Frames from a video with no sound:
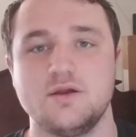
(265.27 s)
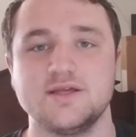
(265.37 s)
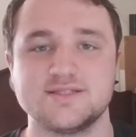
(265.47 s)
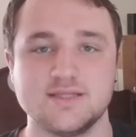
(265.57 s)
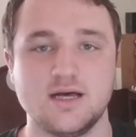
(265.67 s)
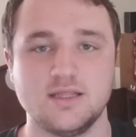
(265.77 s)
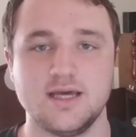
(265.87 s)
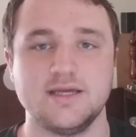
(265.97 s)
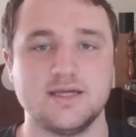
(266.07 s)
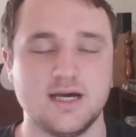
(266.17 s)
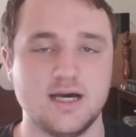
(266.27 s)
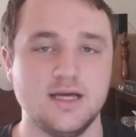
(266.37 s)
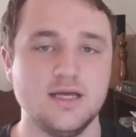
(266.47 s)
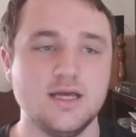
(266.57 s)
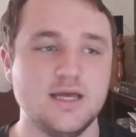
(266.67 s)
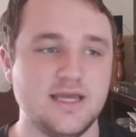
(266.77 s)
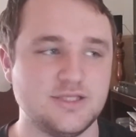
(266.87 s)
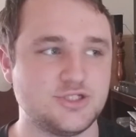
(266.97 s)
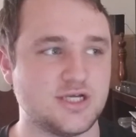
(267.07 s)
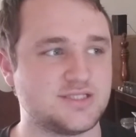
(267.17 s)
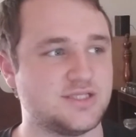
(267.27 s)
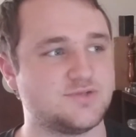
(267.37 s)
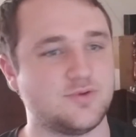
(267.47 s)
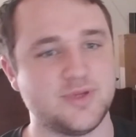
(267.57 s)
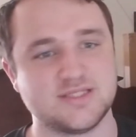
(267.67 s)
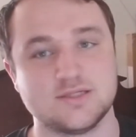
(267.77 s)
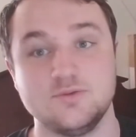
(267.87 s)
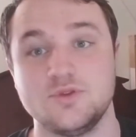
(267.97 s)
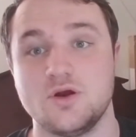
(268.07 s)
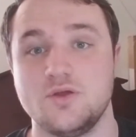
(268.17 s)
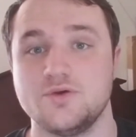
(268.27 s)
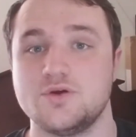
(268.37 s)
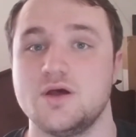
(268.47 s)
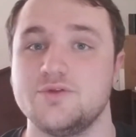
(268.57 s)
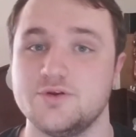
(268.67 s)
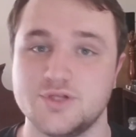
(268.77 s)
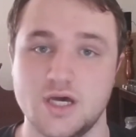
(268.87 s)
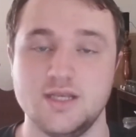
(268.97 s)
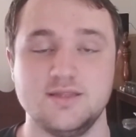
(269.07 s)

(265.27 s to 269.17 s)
It's not like Injustice, where basically when they're on the ground, they're done.